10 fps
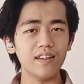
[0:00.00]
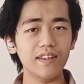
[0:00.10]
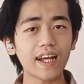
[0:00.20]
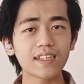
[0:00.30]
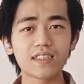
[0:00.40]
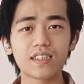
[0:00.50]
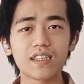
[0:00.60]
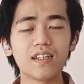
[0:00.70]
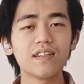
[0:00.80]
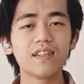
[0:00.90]

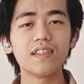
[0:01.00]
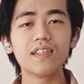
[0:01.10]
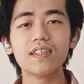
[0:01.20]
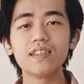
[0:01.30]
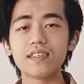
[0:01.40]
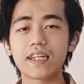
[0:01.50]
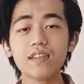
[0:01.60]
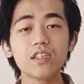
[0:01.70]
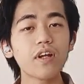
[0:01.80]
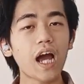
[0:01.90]
Next,
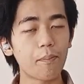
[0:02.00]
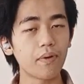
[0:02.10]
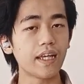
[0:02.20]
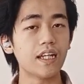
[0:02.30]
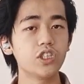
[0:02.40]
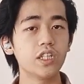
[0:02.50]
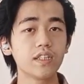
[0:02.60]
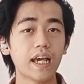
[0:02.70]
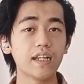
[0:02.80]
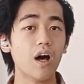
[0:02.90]
secondary
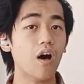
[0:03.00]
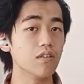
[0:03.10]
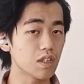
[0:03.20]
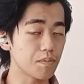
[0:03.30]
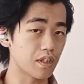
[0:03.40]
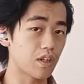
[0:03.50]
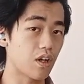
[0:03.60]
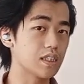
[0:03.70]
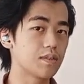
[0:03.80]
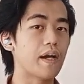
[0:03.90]
hypertension can also be
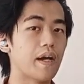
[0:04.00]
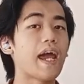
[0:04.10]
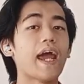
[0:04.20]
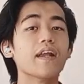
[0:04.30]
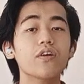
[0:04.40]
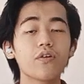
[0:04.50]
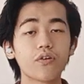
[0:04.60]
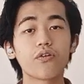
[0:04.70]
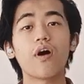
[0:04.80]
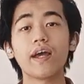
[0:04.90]
caused by
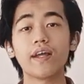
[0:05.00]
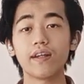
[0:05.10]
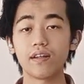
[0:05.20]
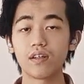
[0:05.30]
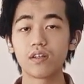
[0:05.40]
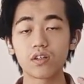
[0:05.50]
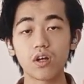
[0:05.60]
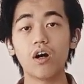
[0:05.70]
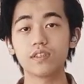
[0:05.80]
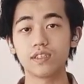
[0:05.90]
endocrine
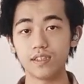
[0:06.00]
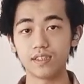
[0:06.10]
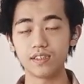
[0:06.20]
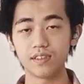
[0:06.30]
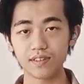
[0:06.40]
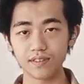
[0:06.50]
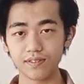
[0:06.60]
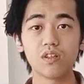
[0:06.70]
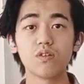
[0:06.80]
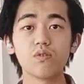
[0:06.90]
causes,
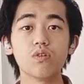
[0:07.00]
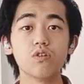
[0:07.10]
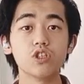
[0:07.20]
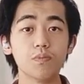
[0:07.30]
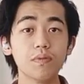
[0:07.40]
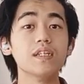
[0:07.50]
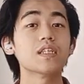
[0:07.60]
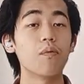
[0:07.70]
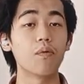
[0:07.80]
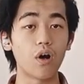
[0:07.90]
which
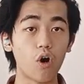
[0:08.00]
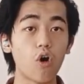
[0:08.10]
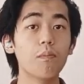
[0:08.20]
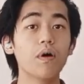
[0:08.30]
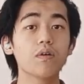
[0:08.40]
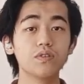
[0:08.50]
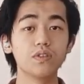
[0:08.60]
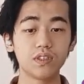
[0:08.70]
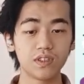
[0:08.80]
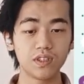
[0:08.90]
means our
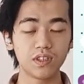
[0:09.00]
hormones.